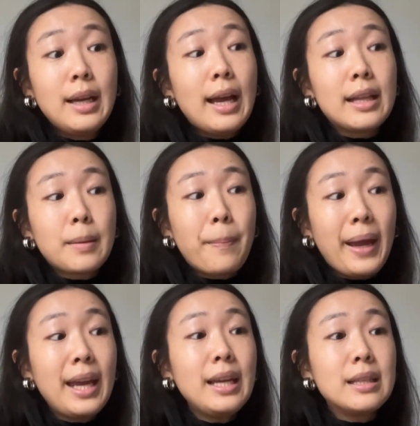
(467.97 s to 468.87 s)
And the
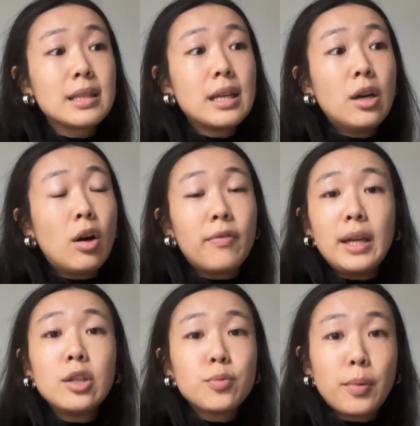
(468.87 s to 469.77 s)
pace of
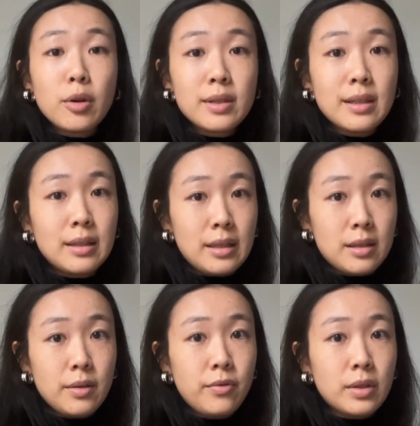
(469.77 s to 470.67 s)
each person is
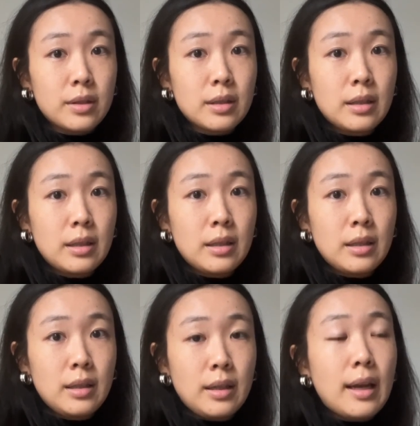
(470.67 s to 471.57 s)
different.
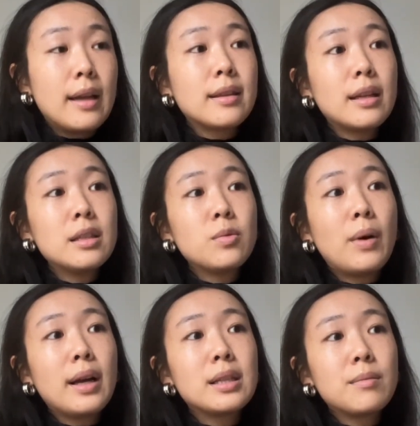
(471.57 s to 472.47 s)
And that is
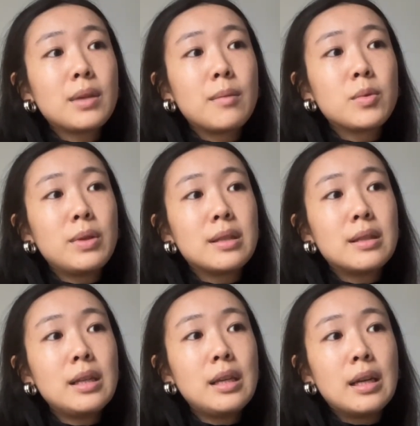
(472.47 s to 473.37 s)
why sometimes we
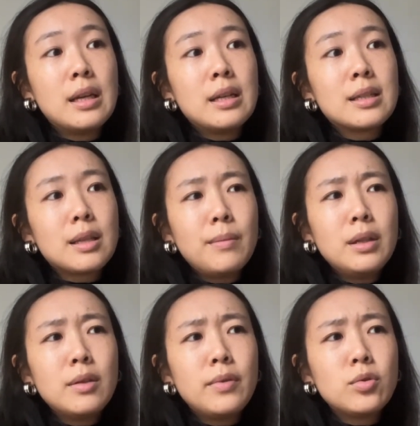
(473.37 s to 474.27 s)
see some
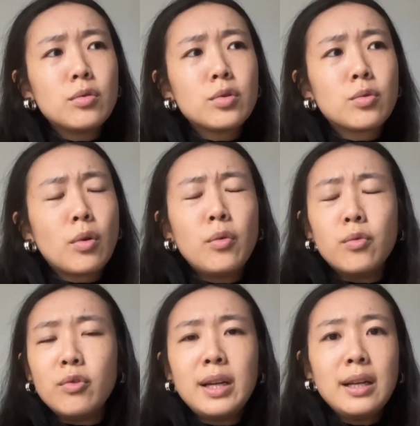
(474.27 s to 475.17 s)
individuals grow
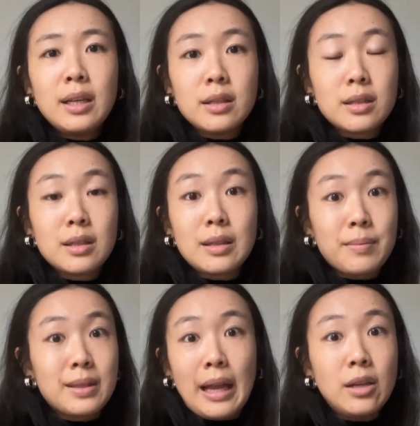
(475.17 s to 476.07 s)
really
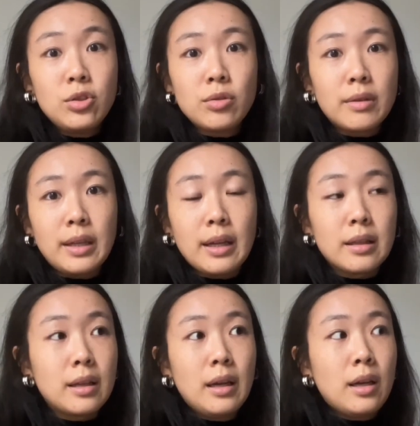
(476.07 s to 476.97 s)
substantially
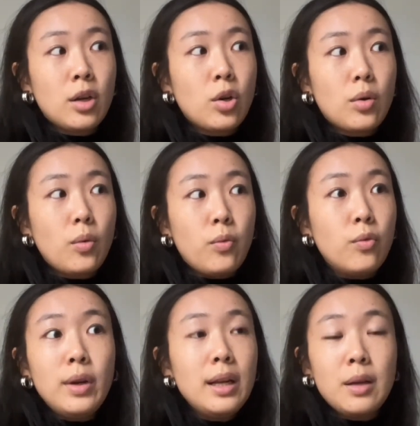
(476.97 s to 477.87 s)
and
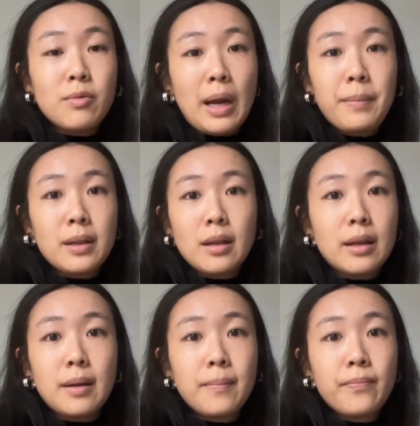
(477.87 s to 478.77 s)
really
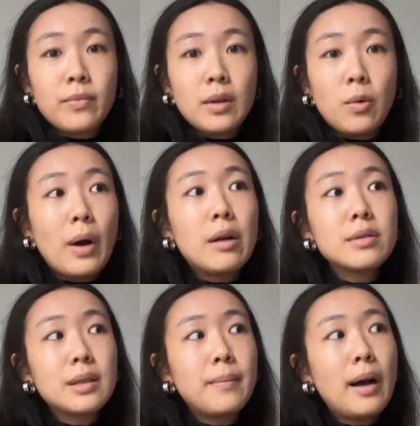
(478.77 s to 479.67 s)
rapidly, while
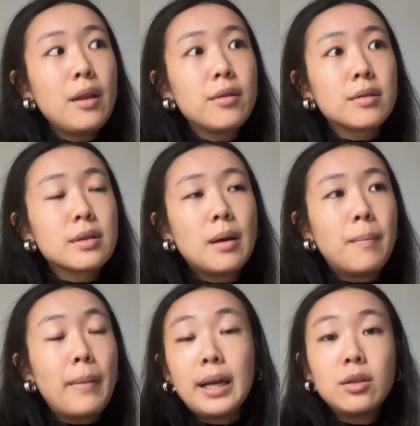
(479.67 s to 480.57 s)
some others
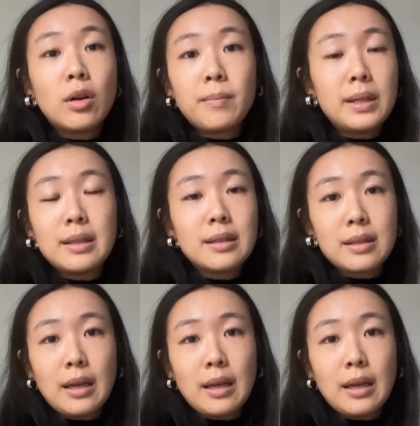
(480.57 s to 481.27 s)
might not be this